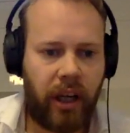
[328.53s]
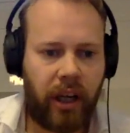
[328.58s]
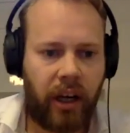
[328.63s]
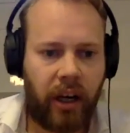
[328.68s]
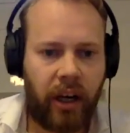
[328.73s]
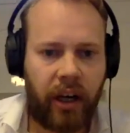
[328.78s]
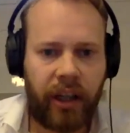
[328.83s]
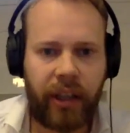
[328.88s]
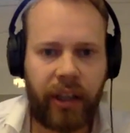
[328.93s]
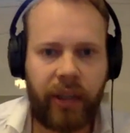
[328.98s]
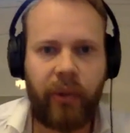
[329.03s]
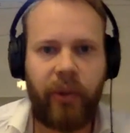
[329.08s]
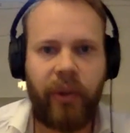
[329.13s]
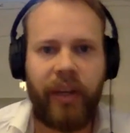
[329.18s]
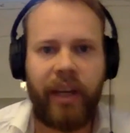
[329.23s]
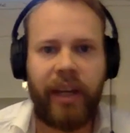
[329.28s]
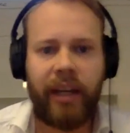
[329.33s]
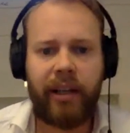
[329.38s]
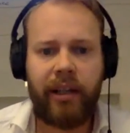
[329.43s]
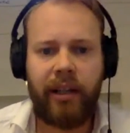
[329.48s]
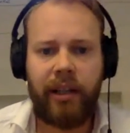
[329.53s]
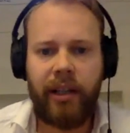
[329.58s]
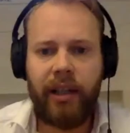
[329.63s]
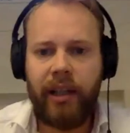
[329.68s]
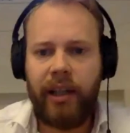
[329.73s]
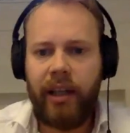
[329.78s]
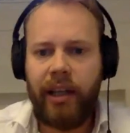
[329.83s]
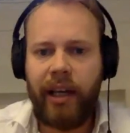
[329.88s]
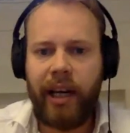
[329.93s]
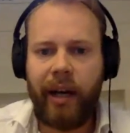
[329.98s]
article there,
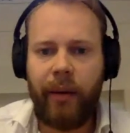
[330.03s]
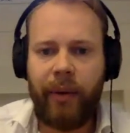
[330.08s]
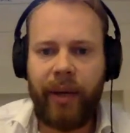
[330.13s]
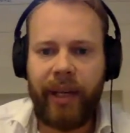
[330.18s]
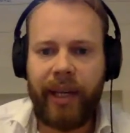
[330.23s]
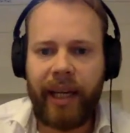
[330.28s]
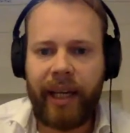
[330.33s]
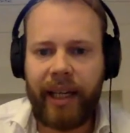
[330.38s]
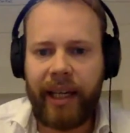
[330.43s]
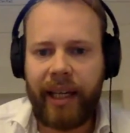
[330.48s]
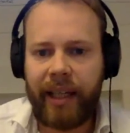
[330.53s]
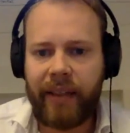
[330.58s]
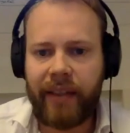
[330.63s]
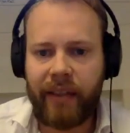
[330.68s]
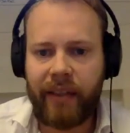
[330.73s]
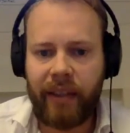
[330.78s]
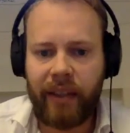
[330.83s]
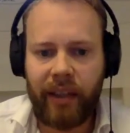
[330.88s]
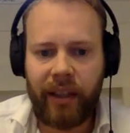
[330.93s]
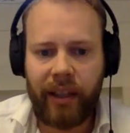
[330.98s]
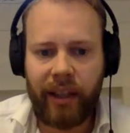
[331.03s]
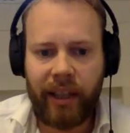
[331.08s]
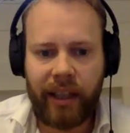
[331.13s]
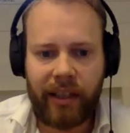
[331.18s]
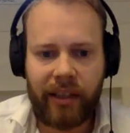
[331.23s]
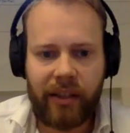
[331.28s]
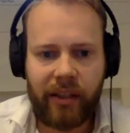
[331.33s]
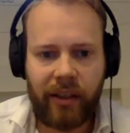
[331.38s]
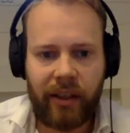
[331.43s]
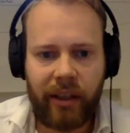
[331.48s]
and we can get
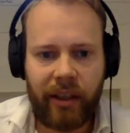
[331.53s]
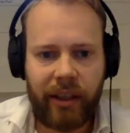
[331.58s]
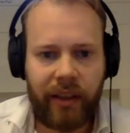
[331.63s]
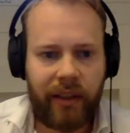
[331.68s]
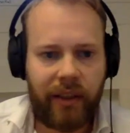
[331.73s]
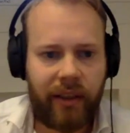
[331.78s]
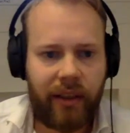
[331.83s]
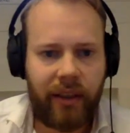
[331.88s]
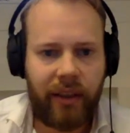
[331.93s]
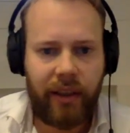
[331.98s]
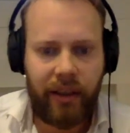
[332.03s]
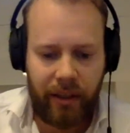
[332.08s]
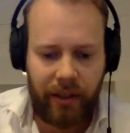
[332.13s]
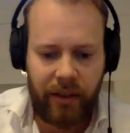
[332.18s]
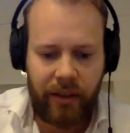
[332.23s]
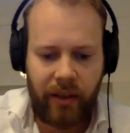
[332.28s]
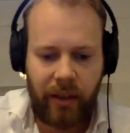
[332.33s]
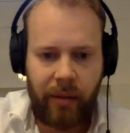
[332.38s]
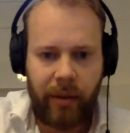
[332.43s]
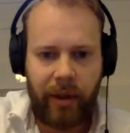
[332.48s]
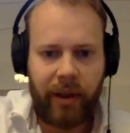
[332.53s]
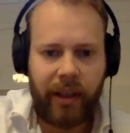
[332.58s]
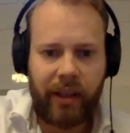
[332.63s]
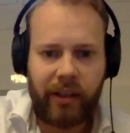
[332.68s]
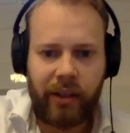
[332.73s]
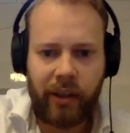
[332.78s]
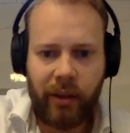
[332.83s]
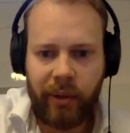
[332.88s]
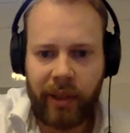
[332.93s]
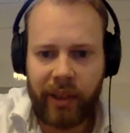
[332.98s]
started. Somehow
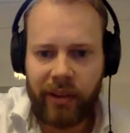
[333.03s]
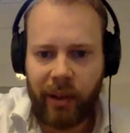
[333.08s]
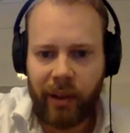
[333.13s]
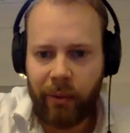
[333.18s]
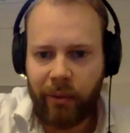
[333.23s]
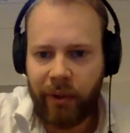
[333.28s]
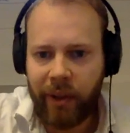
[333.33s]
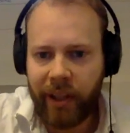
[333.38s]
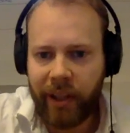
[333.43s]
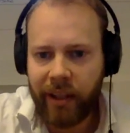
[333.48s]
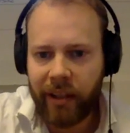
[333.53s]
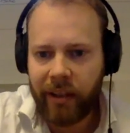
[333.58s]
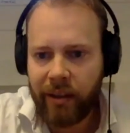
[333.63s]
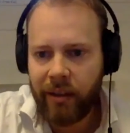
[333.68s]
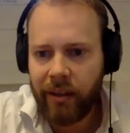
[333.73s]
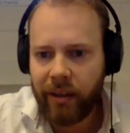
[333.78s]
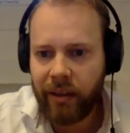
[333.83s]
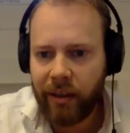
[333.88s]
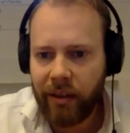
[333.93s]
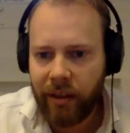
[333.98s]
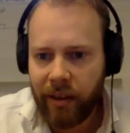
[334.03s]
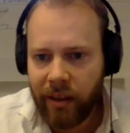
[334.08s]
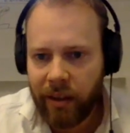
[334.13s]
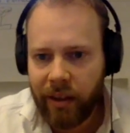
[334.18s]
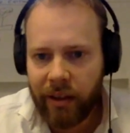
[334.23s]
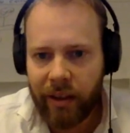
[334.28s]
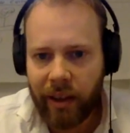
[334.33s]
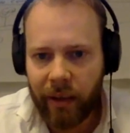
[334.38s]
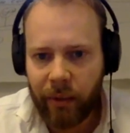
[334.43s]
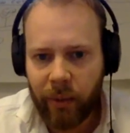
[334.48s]
there's always something
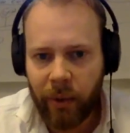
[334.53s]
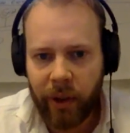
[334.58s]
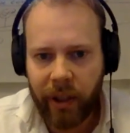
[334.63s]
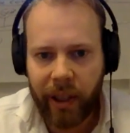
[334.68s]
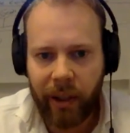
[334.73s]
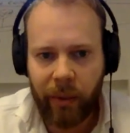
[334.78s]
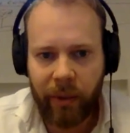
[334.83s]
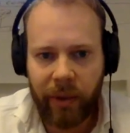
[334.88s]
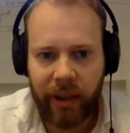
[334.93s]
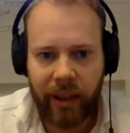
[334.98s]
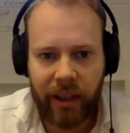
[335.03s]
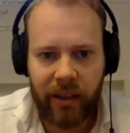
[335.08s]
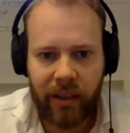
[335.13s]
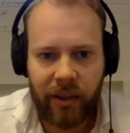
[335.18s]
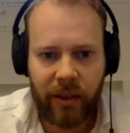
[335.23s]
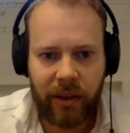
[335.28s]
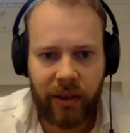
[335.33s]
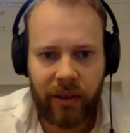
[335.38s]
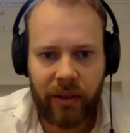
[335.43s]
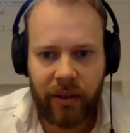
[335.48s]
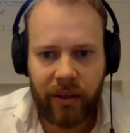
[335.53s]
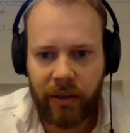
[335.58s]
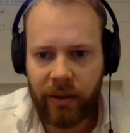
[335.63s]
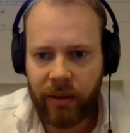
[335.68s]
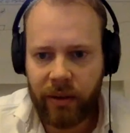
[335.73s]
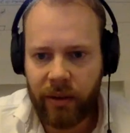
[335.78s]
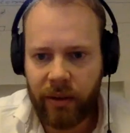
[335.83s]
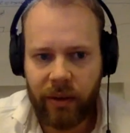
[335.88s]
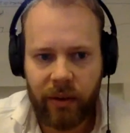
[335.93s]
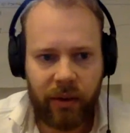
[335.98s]
not working with this
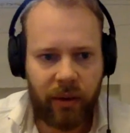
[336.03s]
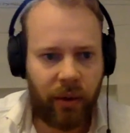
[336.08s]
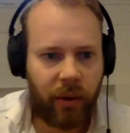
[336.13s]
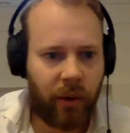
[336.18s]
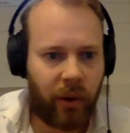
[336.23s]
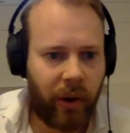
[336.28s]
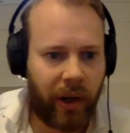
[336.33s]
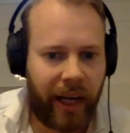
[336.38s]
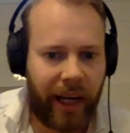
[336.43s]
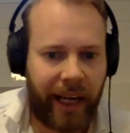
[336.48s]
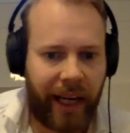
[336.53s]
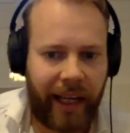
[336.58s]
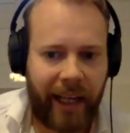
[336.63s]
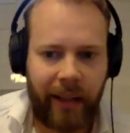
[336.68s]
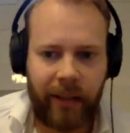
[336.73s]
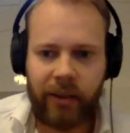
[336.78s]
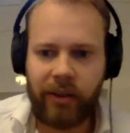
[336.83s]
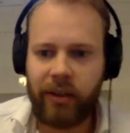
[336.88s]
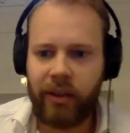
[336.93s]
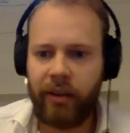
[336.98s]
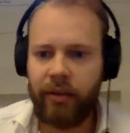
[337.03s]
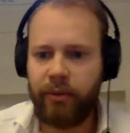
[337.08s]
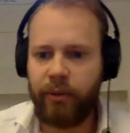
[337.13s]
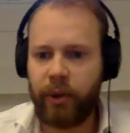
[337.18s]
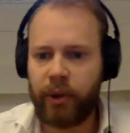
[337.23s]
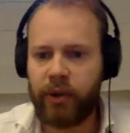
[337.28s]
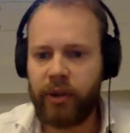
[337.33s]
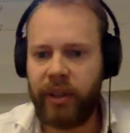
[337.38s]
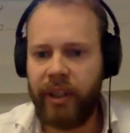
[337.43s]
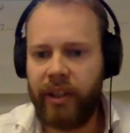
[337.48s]
Google Hangouts,
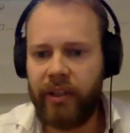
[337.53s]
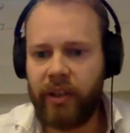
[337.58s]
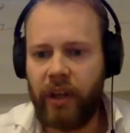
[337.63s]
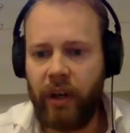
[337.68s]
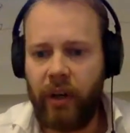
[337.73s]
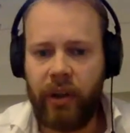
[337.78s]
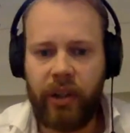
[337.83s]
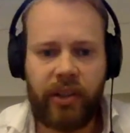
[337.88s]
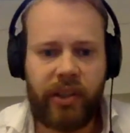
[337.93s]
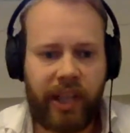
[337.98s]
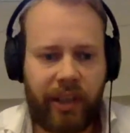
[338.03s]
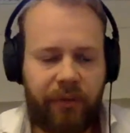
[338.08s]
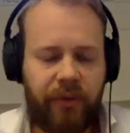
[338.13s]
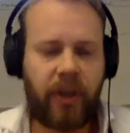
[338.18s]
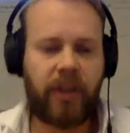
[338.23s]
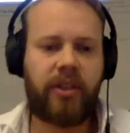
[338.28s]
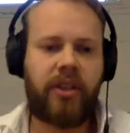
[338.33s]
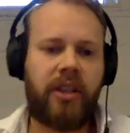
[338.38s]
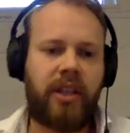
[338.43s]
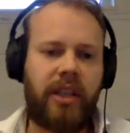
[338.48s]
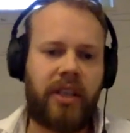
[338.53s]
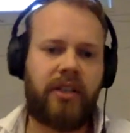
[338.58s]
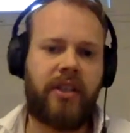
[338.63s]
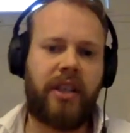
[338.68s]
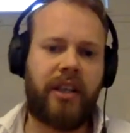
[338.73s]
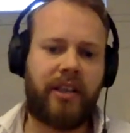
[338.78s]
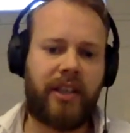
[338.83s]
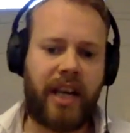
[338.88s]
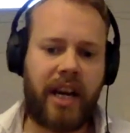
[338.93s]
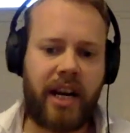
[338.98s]
unfortunately. So the chat function is
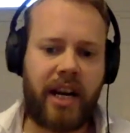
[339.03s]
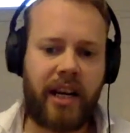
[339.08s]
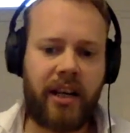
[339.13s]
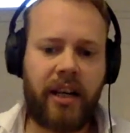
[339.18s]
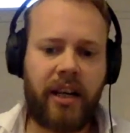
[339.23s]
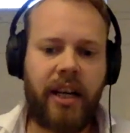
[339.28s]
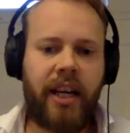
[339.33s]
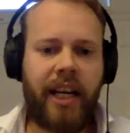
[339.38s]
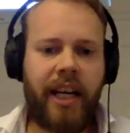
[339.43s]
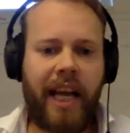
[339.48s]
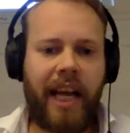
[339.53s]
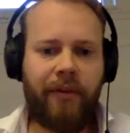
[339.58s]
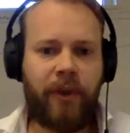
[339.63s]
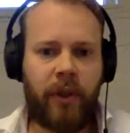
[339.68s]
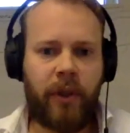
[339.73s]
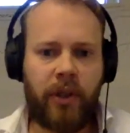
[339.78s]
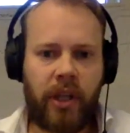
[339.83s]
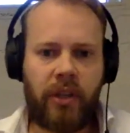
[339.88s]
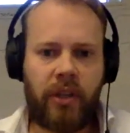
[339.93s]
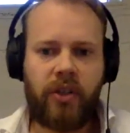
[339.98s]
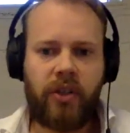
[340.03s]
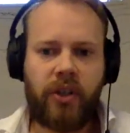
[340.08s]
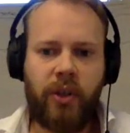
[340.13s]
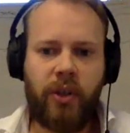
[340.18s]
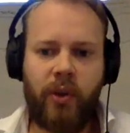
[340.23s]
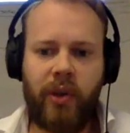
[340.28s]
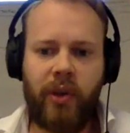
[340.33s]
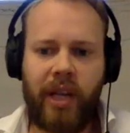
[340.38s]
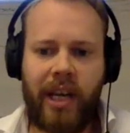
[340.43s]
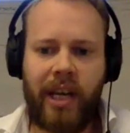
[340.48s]
not there. If you just
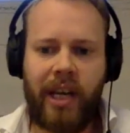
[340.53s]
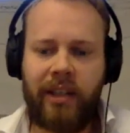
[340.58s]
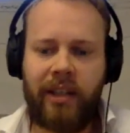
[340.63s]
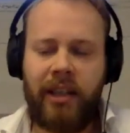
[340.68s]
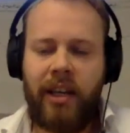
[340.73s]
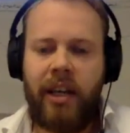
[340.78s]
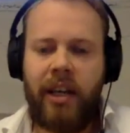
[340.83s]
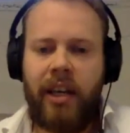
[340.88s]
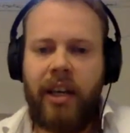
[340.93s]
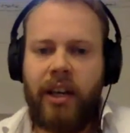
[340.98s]
tuned in,